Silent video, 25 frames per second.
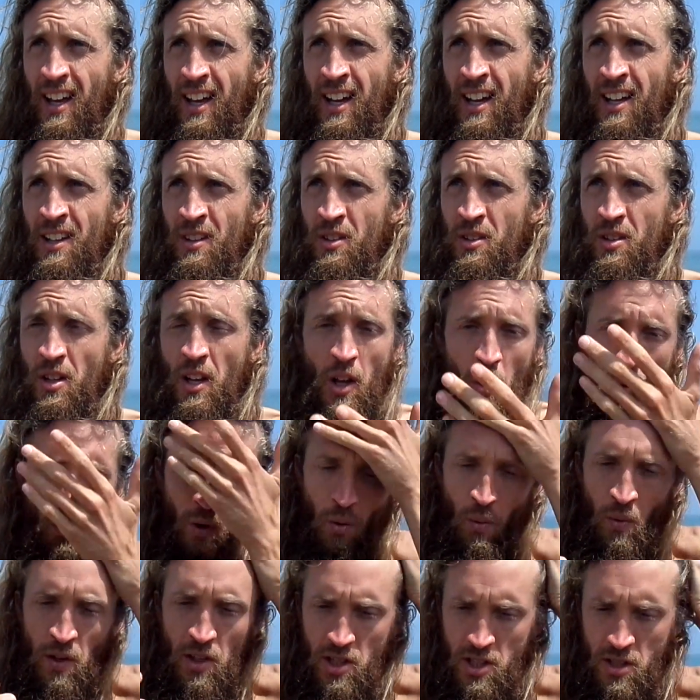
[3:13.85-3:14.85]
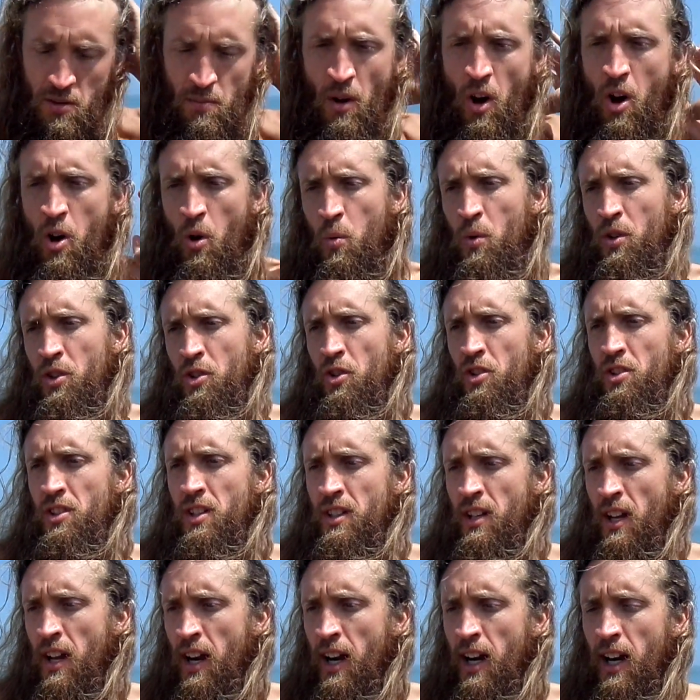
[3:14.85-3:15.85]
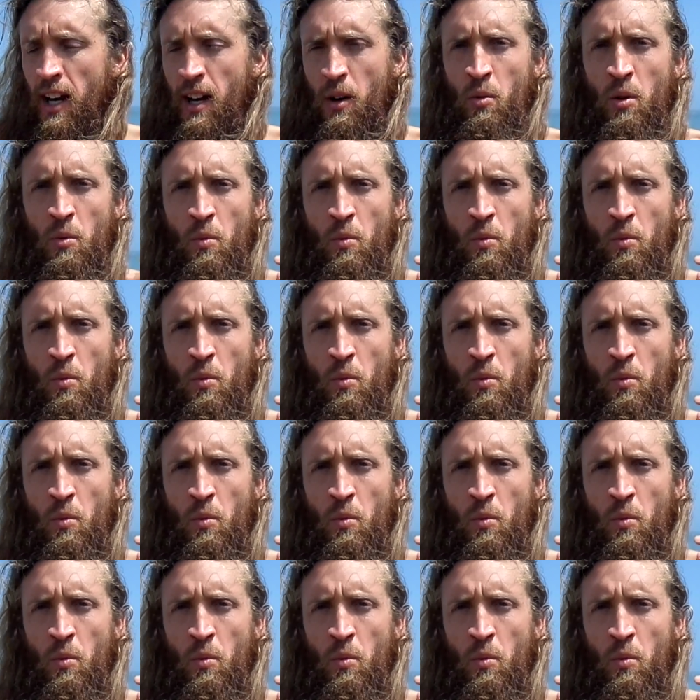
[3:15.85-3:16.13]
And when we smoke, we dirty the air.